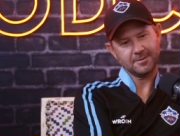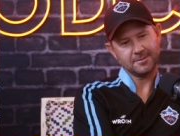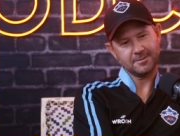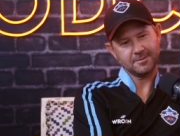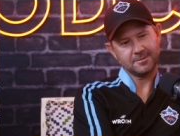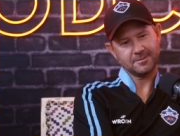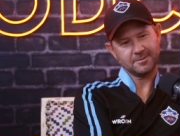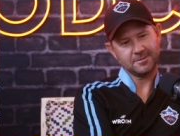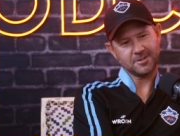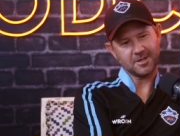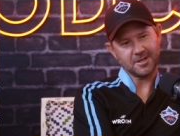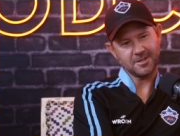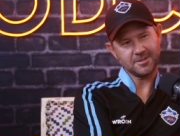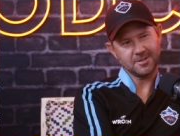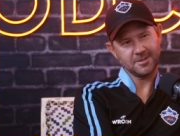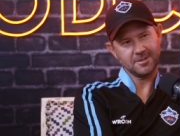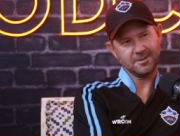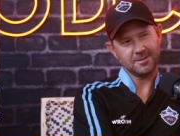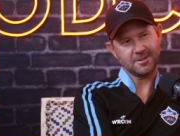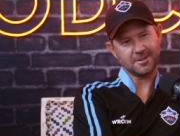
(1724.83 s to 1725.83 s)
yeah,
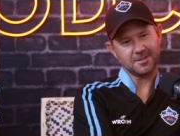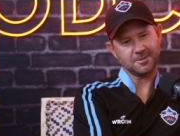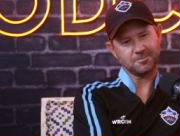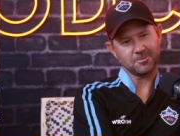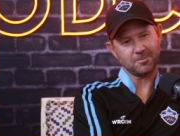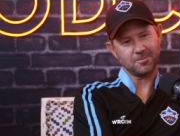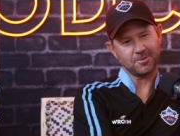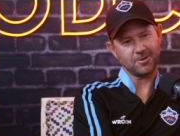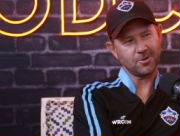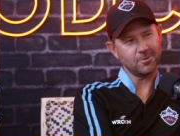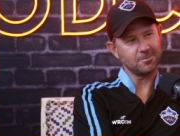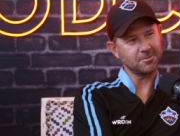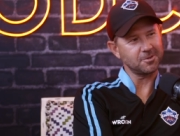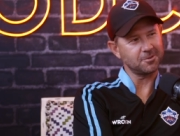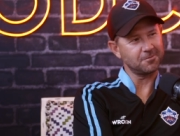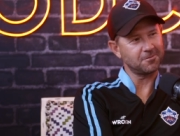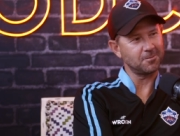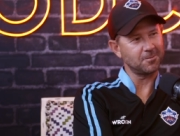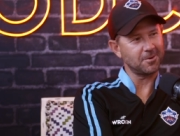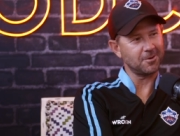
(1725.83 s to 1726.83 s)
chasing, and it's probably
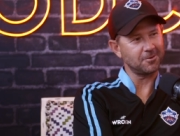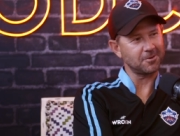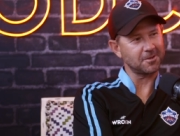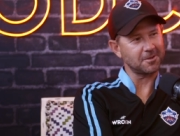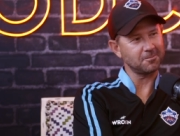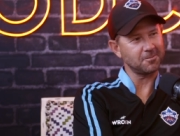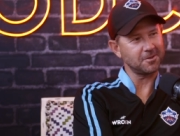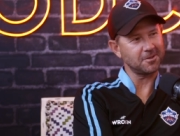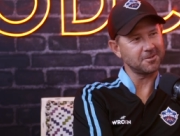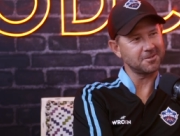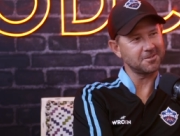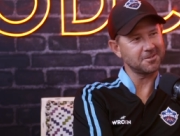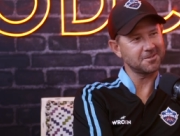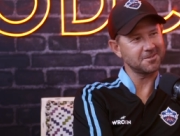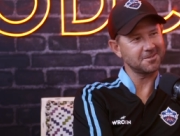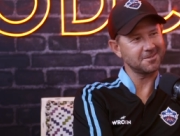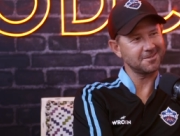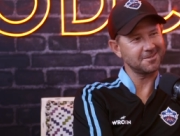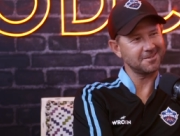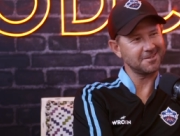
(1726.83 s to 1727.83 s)
Hopesy for bowling
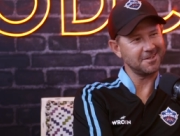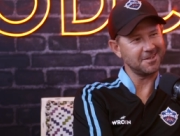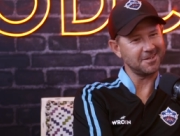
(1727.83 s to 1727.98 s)
because ah.